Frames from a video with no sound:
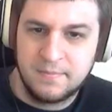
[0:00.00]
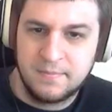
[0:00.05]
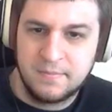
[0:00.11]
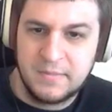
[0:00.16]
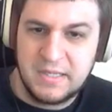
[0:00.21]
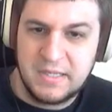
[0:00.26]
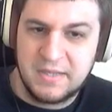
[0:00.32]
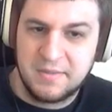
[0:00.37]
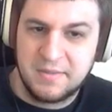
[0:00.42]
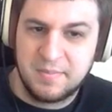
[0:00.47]

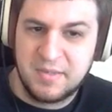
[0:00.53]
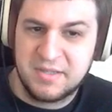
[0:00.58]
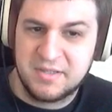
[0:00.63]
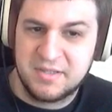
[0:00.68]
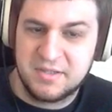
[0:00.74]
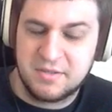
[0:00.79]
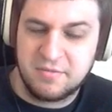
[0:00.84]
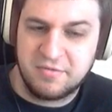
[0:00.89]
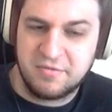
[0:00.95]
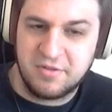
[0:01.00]
And because
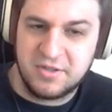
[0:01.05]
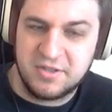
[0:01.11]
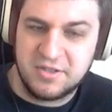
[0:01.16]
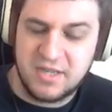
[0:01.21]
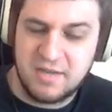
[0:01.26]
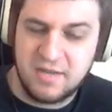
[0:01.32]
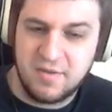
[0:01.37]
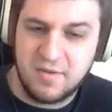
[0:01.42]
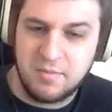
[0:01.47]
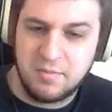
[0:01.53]
it's a free
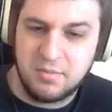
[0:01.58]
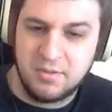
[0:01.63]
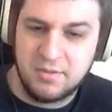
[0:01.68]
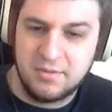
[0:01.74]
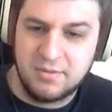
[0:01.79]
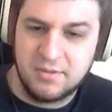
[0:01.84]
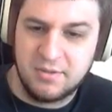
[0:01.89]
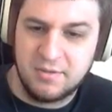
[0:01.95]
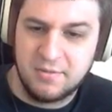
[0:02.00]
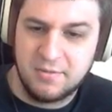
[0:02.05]
save on blue
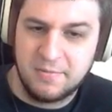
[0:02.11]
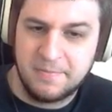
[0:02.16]
too.